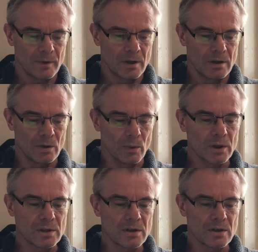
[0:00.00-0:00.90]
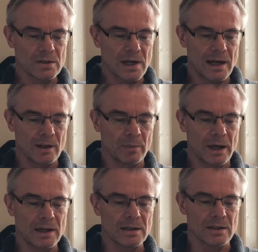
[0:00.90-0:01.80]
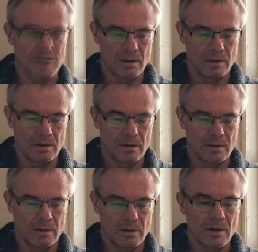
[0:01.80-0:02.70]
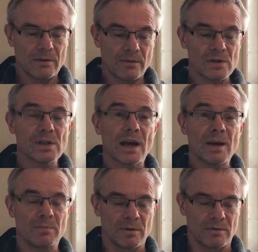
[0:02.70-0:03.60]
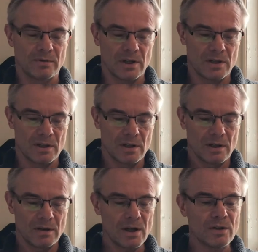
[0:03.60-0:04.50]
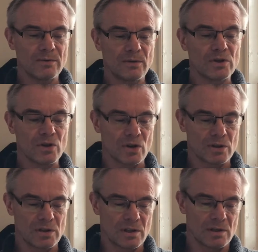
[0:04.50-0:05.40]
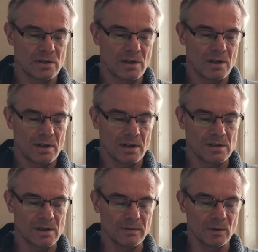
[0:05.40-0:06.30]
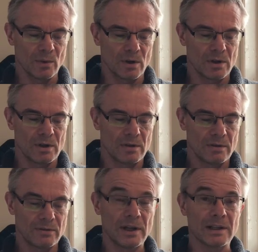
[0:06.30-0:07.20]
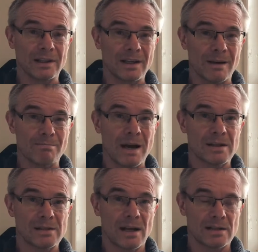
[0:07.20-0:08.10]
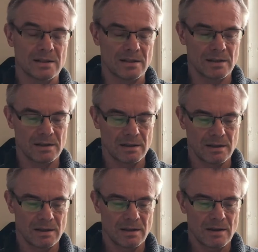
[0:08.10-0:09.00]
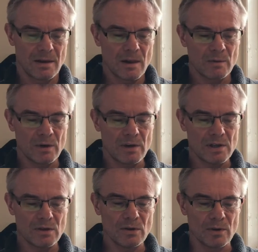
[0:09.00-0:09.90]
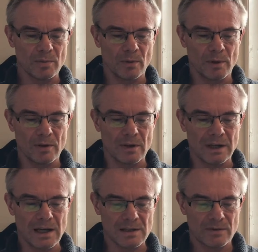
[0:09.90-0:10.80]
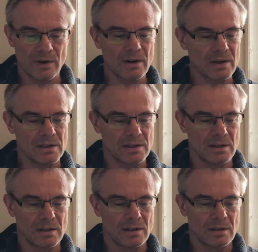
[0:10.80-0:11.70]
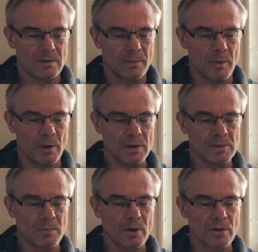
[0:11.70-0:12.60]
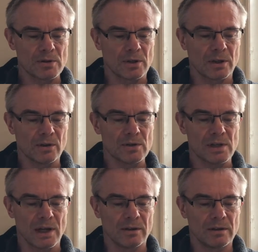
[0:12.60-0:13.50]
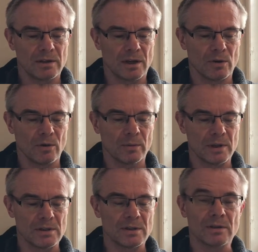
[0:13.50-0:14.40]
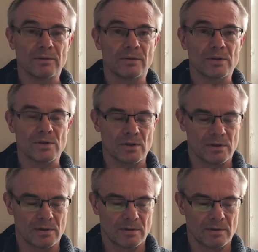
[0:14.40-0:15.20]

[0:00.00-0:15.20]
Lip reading: The world had gone to hell behind us. First the hyperinflation, then the food shortages and civil war, finally a mass exodus. We reached Europe on one of the last ferries. Britain's borders are closed now, our homeland a fortress.